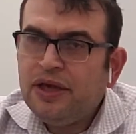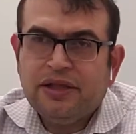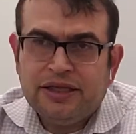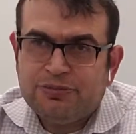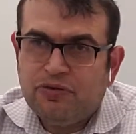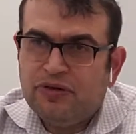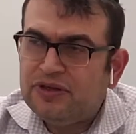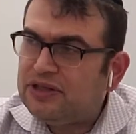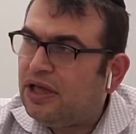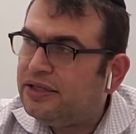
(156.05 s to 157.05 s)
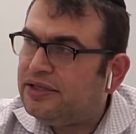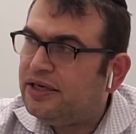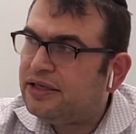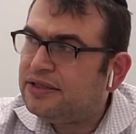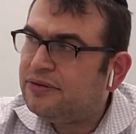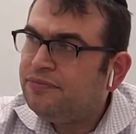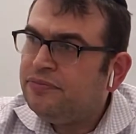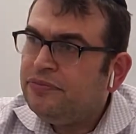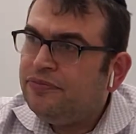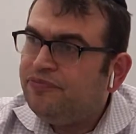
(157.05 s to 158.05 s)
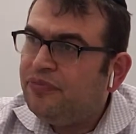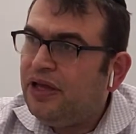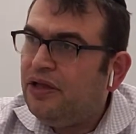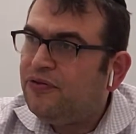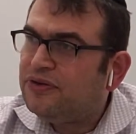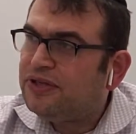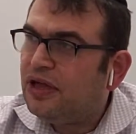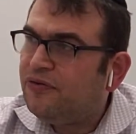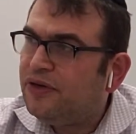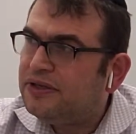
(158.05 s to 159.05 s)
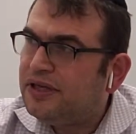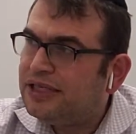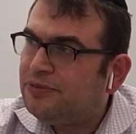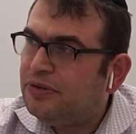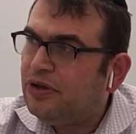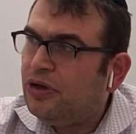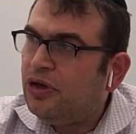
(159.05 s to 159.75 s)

Let's move on to slide 6. Need for self-assessment.